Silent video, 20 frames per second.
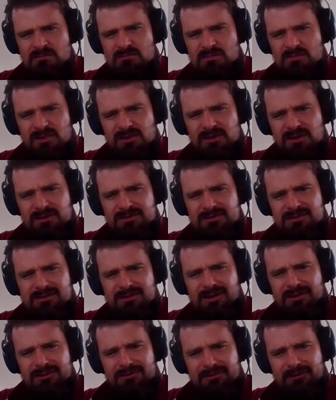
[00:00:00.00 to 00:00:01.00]
well, that's
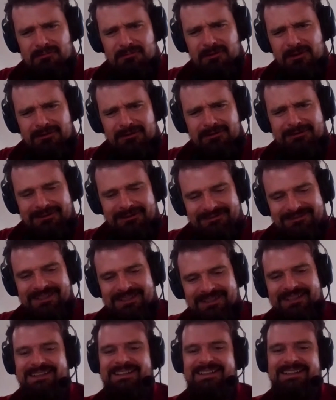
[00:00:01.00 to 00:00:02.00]
kind of similar, isn't
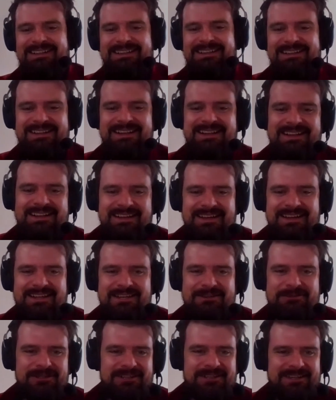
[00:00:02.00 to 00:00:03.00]
it? And
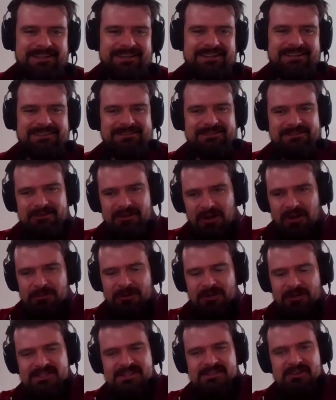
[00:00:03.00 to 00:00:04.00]
they were like
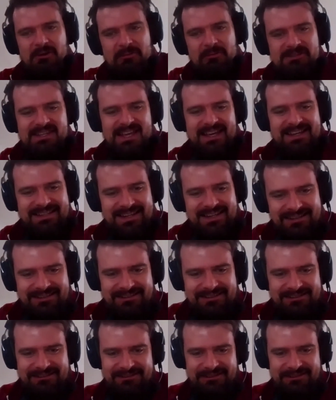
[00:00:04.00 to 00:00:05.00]
almost
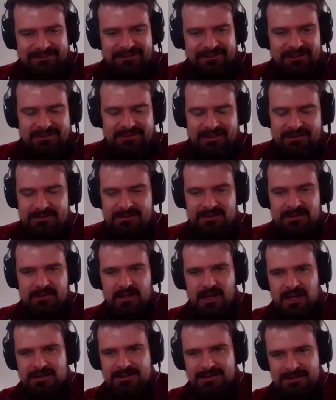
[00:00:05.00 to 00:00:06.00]
identical in content. And so
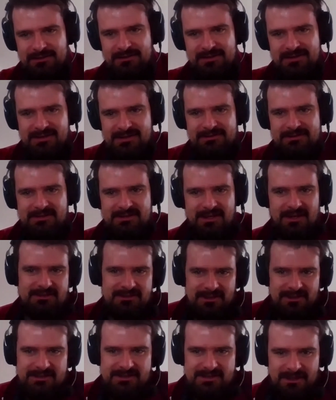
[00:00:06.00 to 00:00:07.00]
yeah, so this sounds
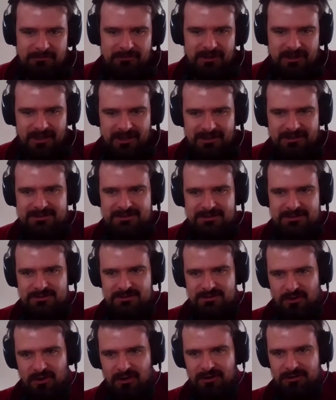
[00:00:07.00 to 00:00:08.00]
like someone I need to
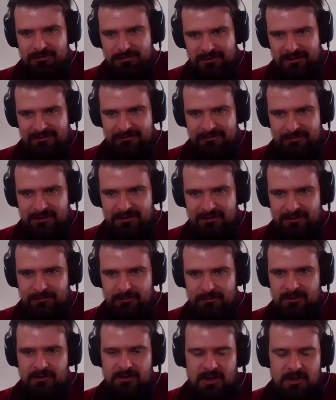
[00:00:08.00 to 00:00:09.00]
talk with, because
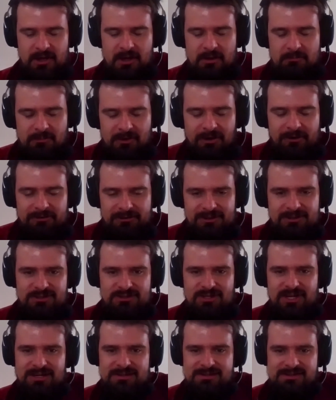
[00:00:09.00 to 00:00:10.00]
we apparently
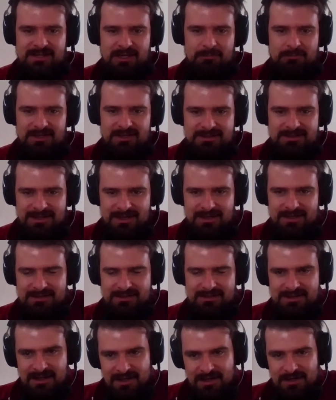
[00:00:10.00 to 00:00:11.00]
share the same
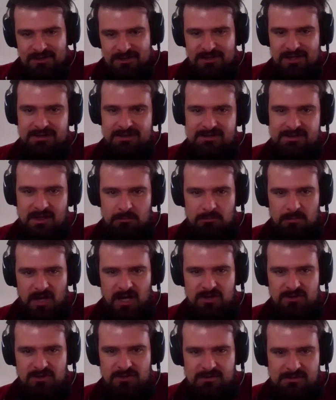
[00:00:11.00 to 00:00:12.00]
ideas, share the same
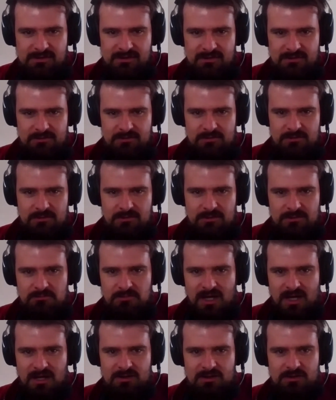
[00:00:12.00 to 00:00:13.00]
passions, and
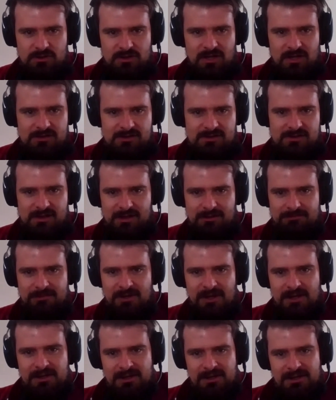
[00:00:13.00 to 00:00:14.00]
yeah, share the same
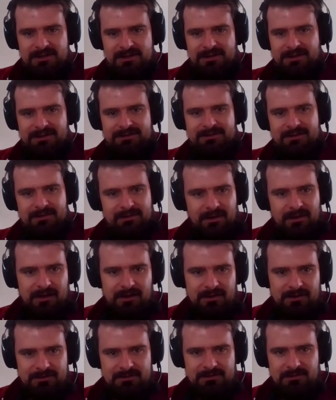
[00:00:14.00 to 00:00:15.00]
like
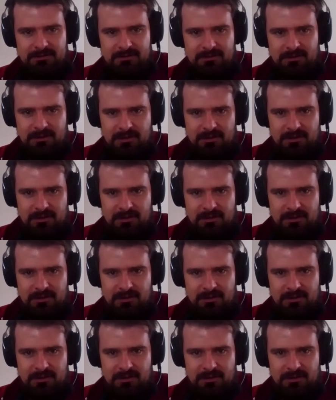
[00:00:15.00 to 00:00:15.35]
desire to